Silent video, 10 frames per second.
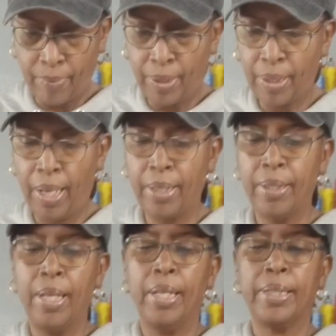Okay.
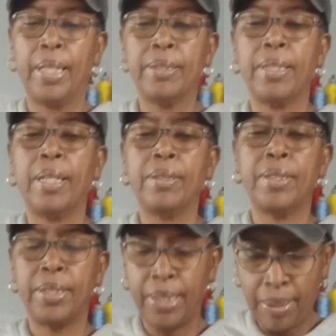Now see, I
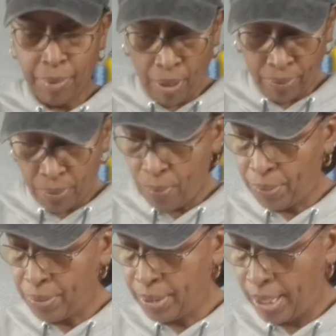just taped all the
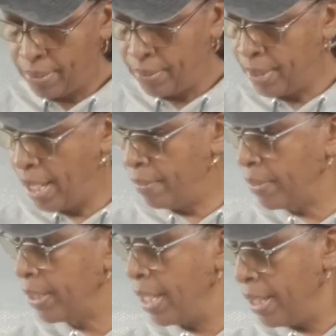corners down on that one.